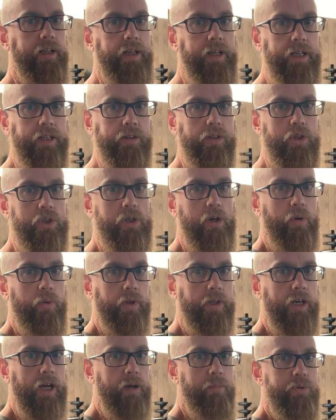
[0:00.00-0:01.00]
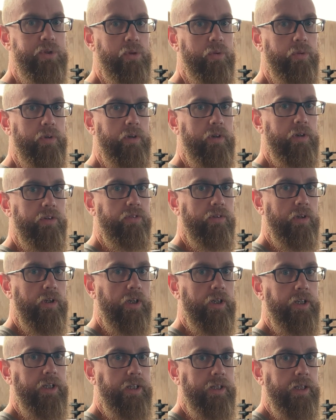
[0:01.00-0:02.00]
in the shoulder capsule nice and
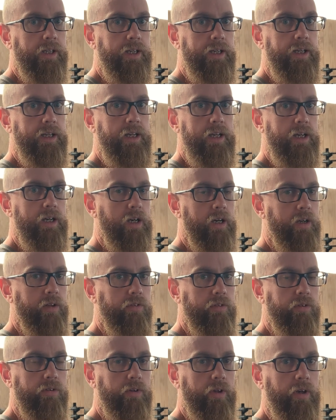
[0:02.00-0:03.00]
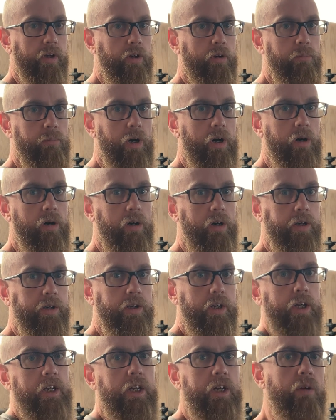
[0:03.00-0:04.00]
clean there, and it's just going up behind.
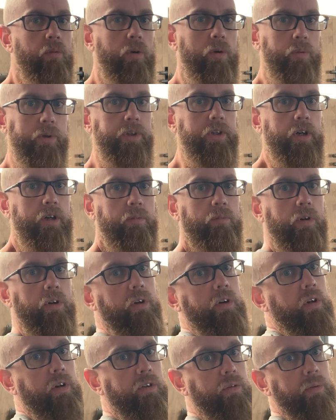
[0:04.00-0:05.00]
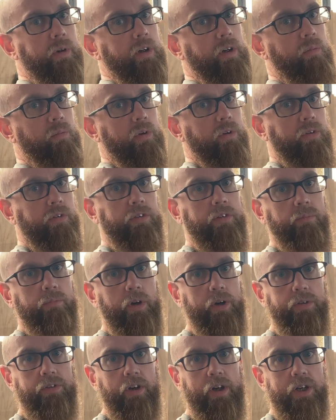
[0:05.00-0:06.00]
What we don't want is we don't want some
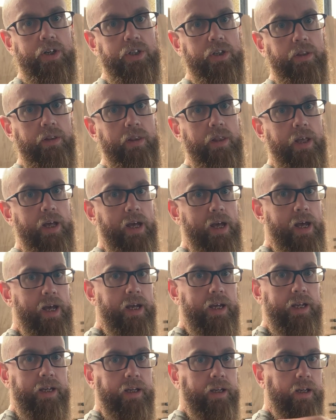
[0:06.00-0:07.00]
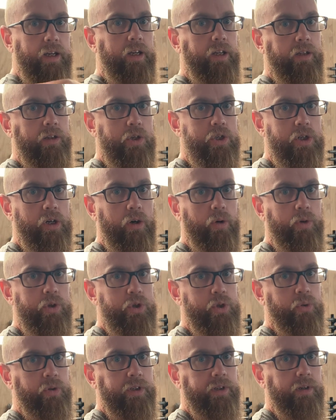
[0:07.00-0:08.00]
rotation there in the shoulder
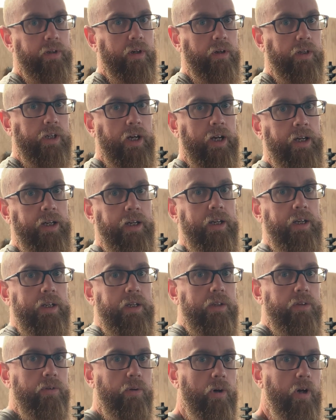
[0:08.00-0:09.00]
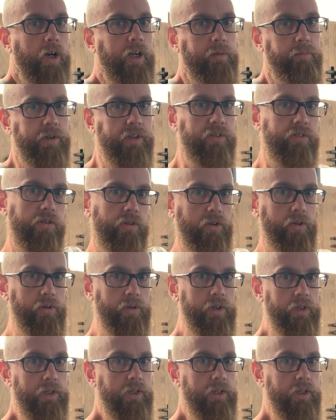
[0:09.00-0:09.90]
joint. Okay, so aiming to